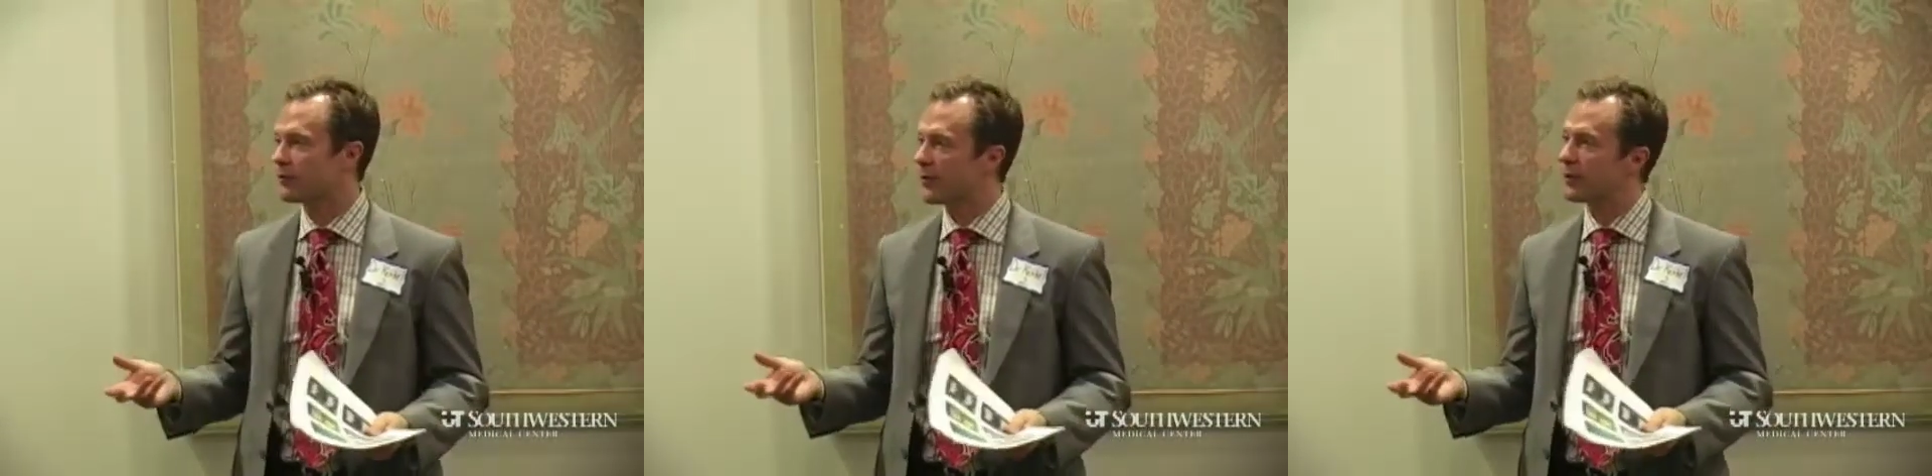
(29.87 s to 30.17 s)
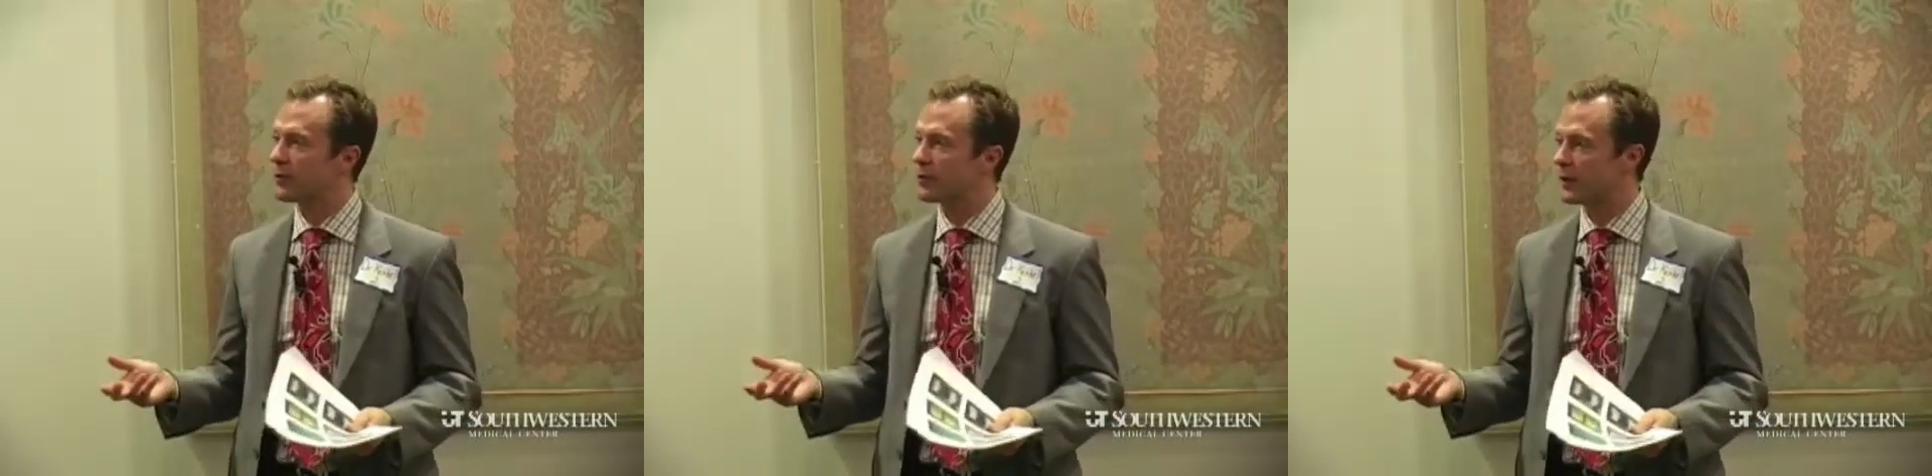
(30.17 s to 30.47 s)

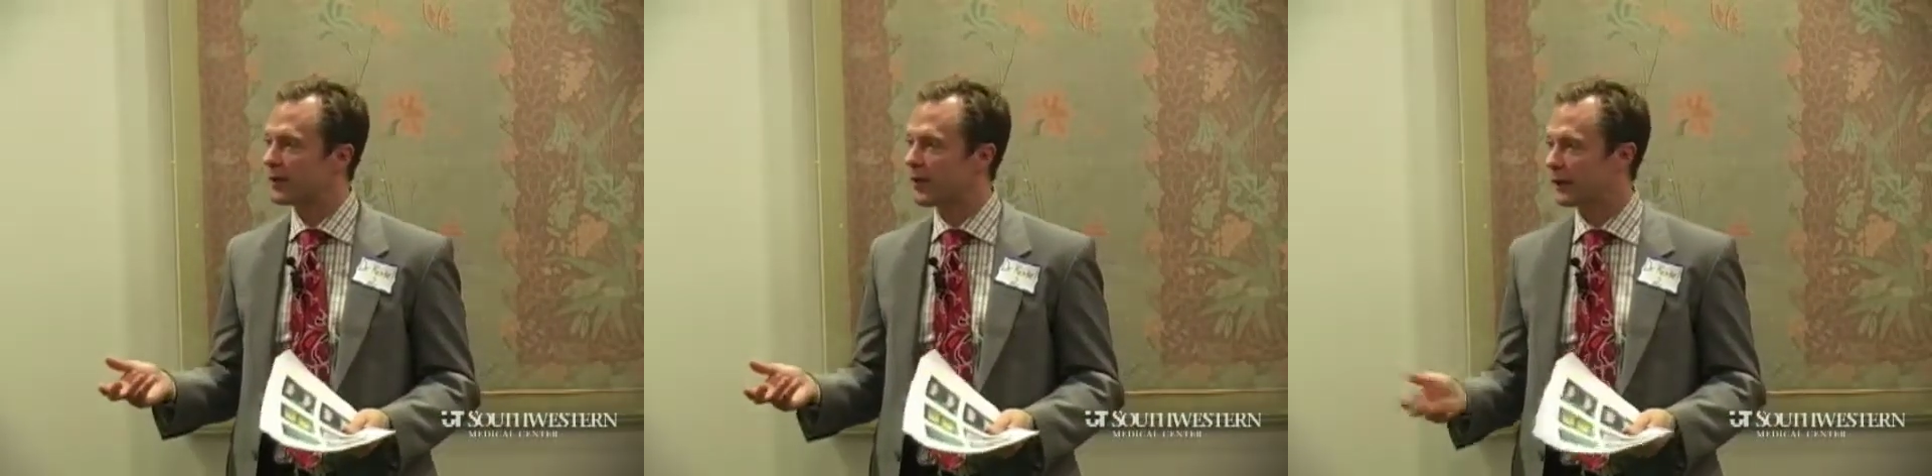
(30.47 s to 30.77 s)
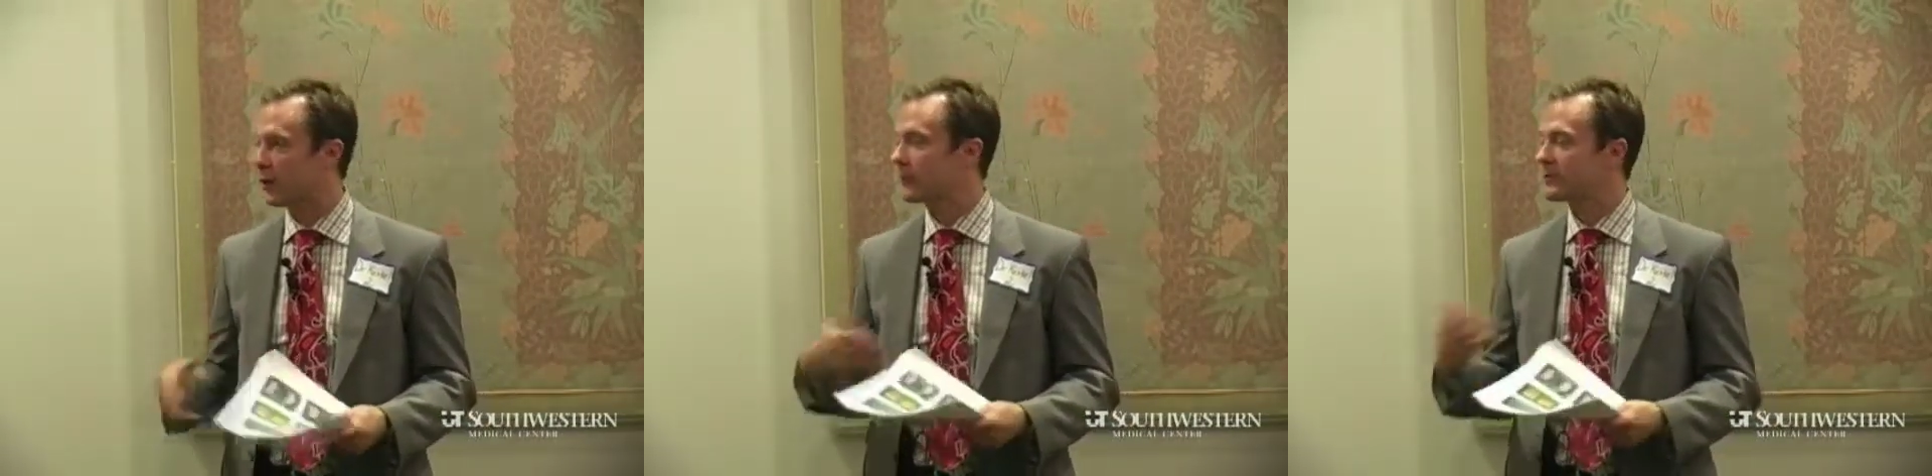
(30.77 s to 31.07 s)
that you could
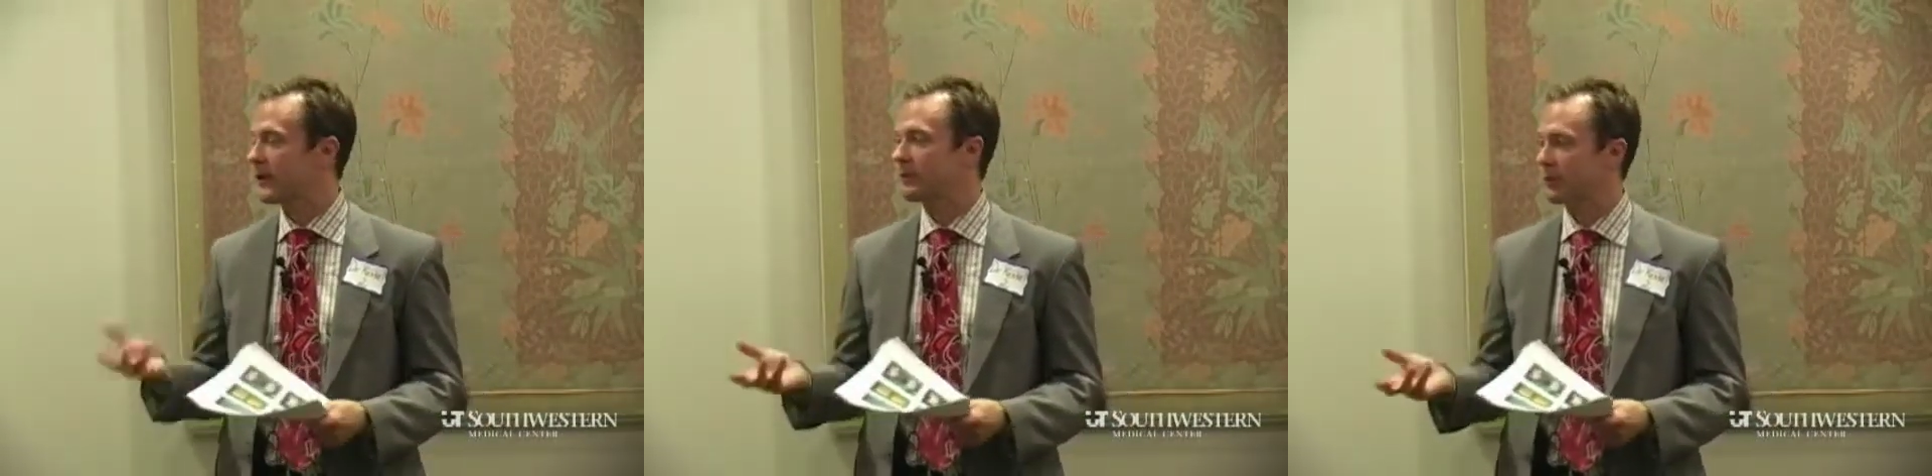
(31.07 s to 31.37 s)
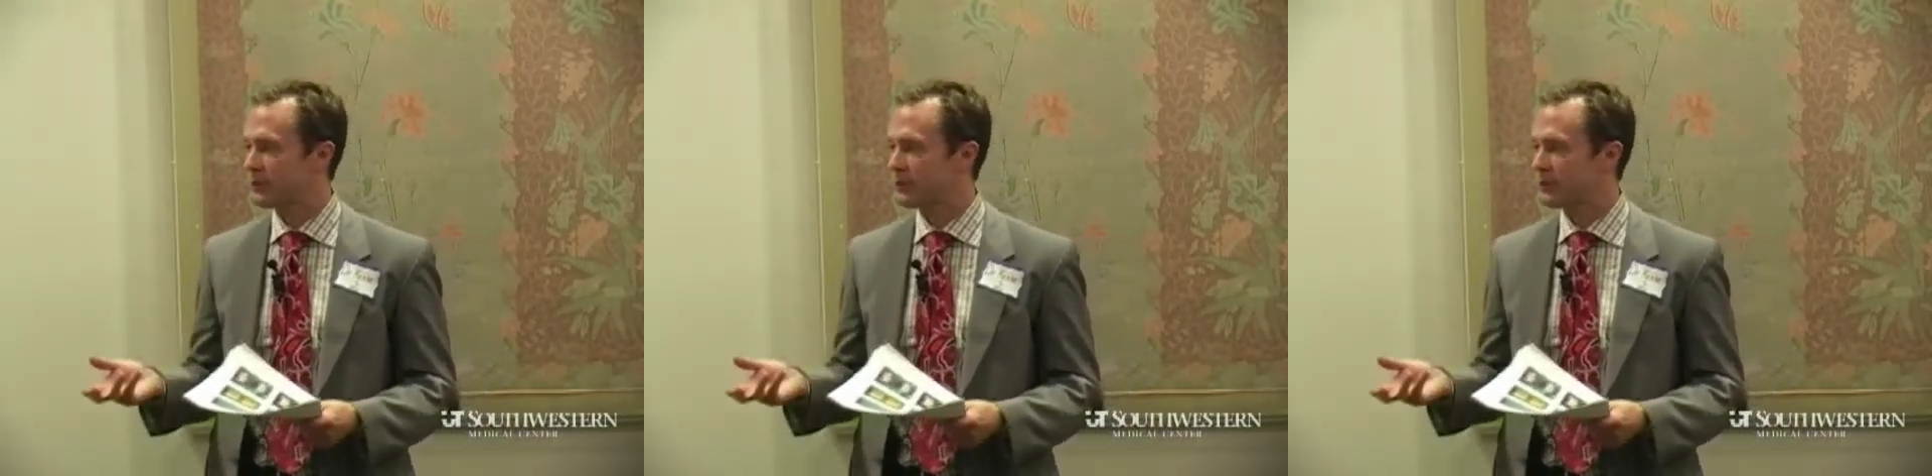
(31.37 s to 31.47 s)
get or obtain with